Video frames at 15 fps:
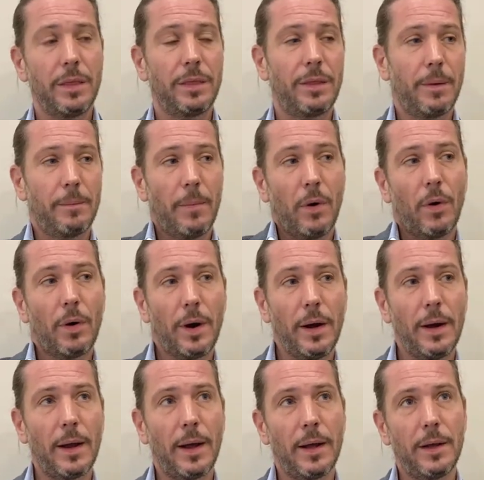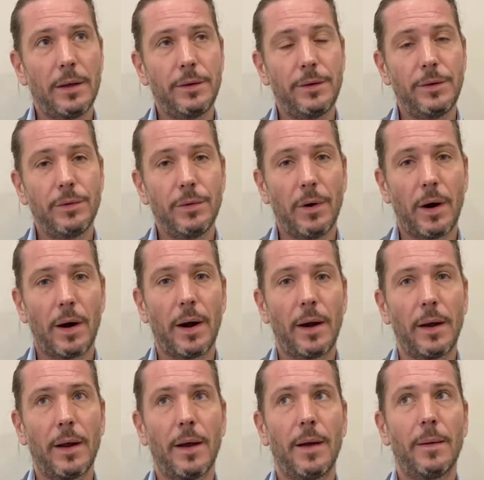the more you
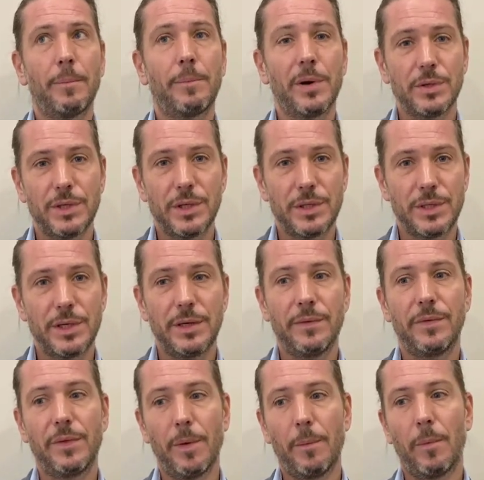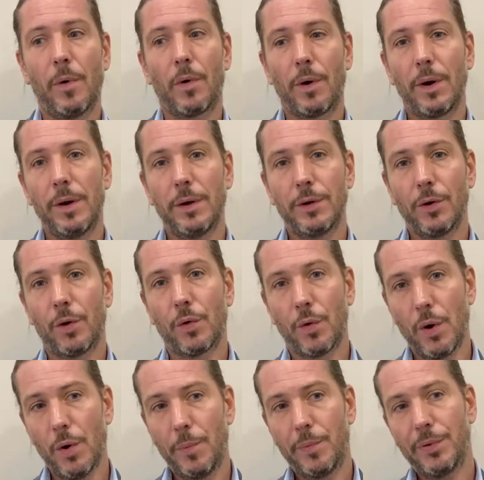are positive, the more your
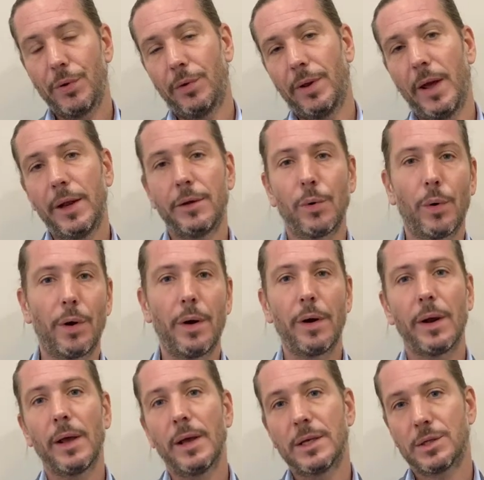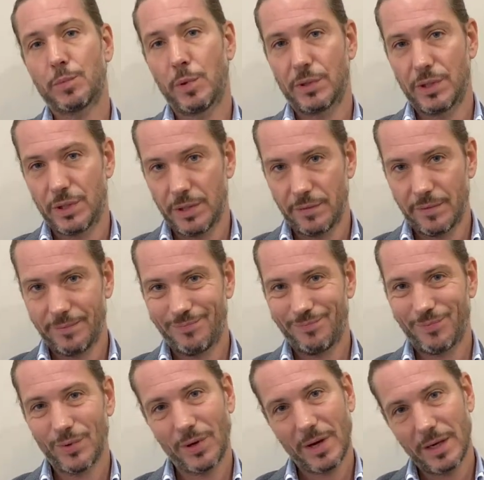group, your network is positive,
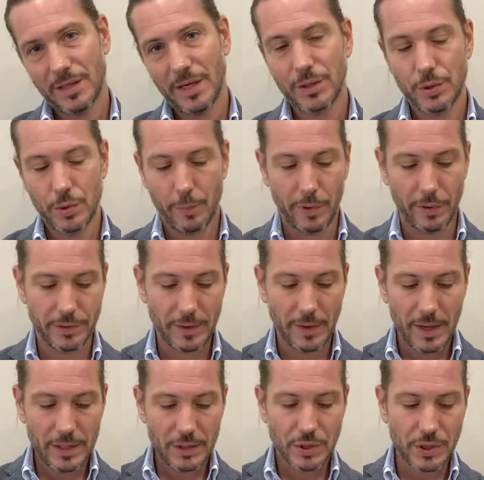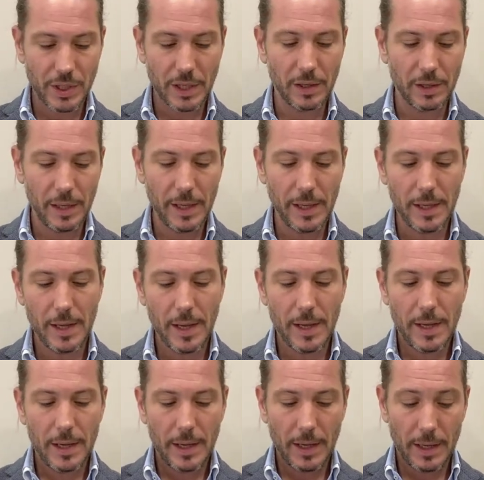okay? That's the point. Secondly,
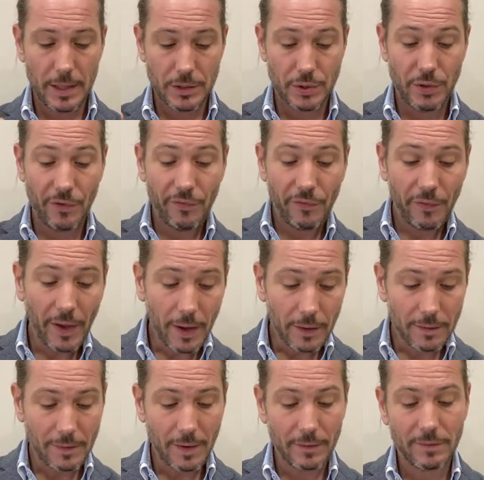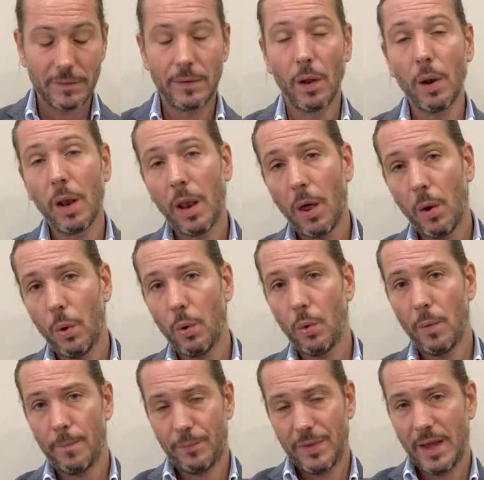is the fact that the
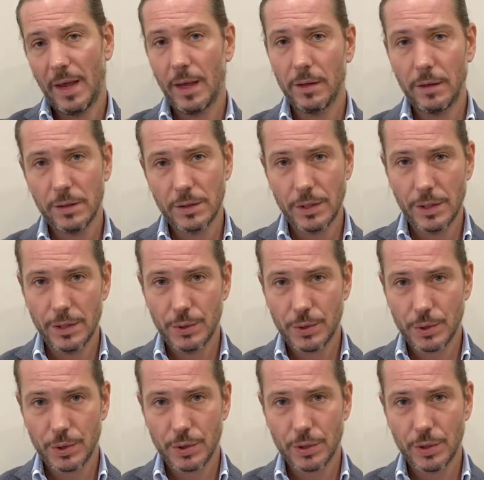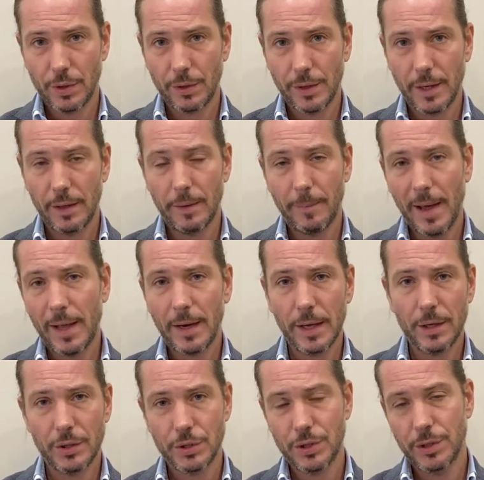low energies, okay, the bad
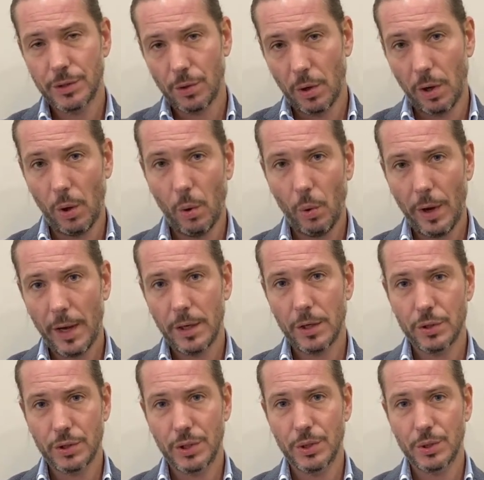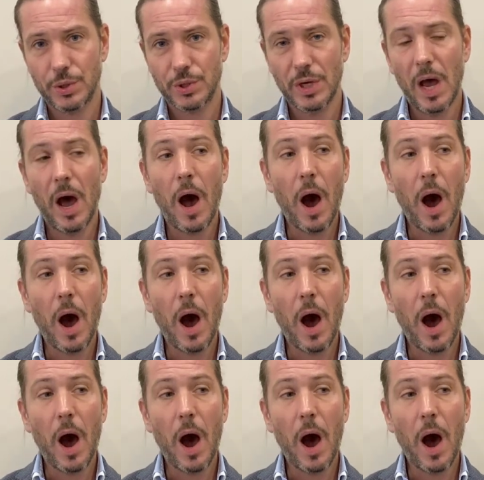energy, the low energies